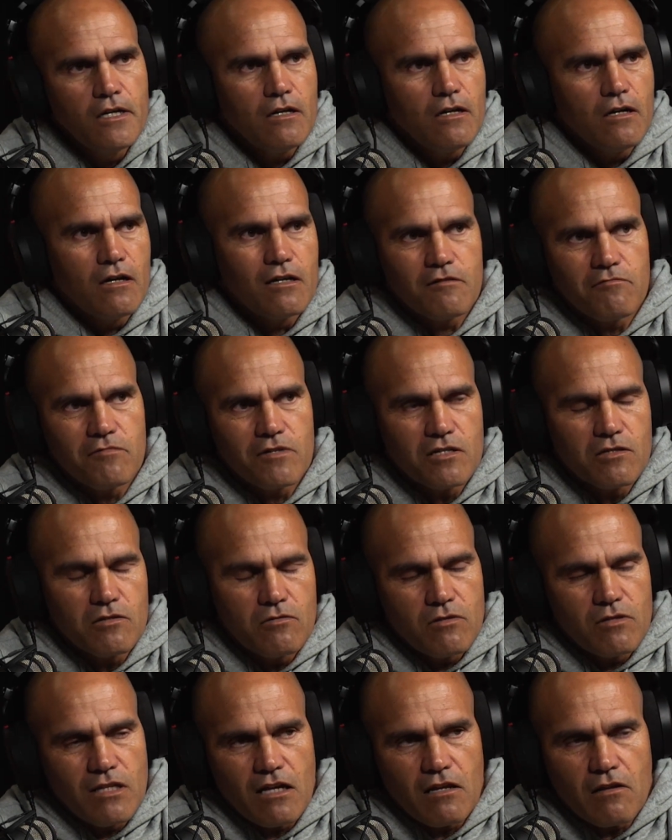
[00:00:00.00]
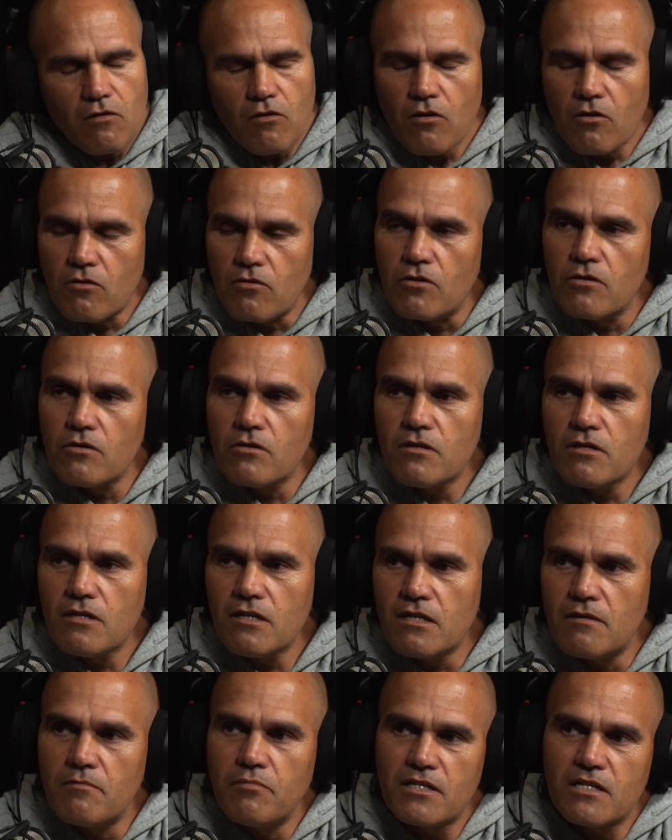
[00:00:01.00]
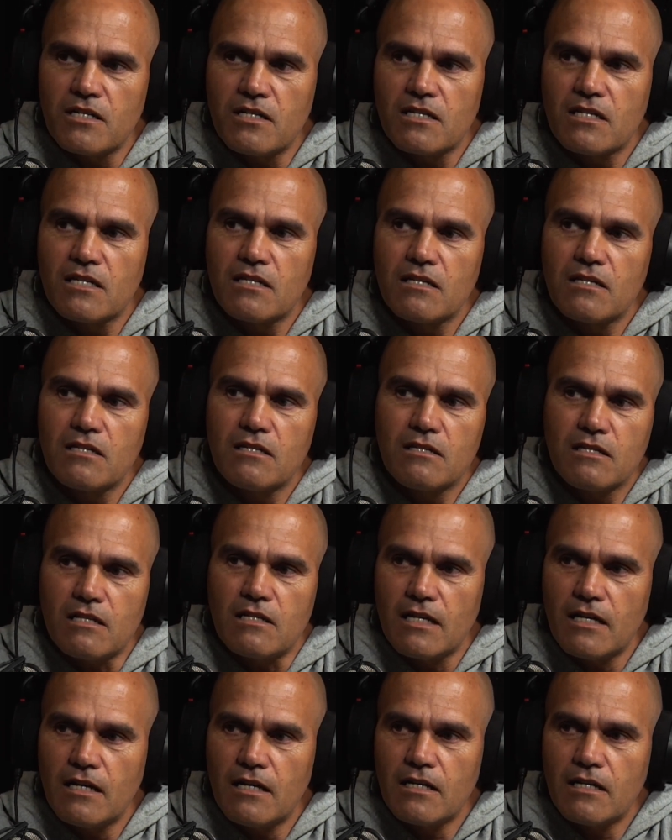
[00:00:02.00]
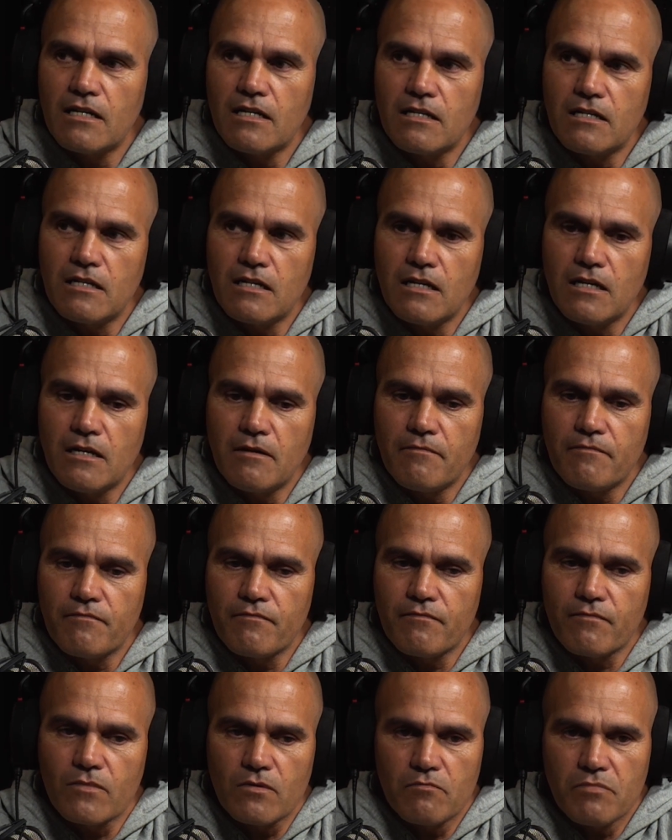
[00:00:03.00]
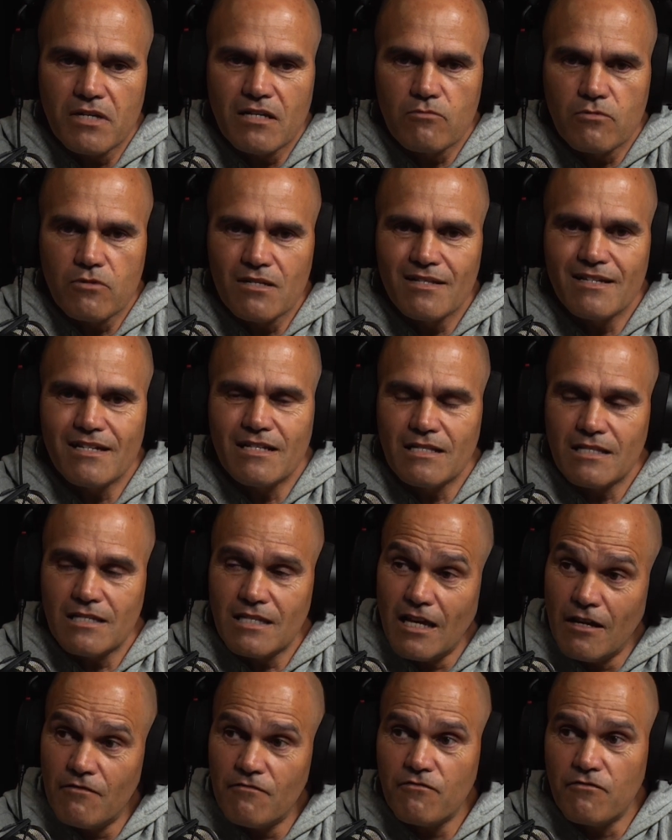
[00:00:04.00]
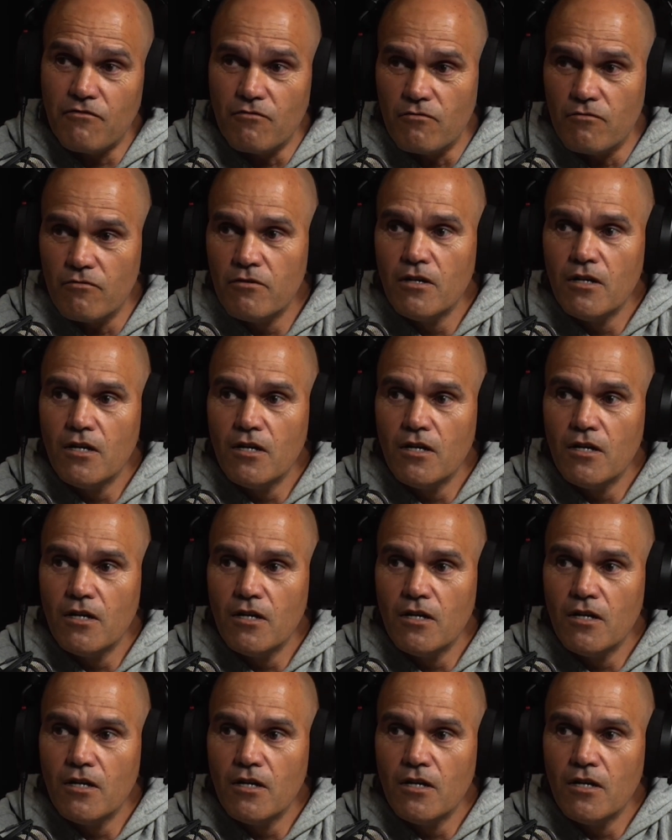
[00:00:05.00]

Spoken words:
I think we could do that a lot earlier by just sitting down and being really intentful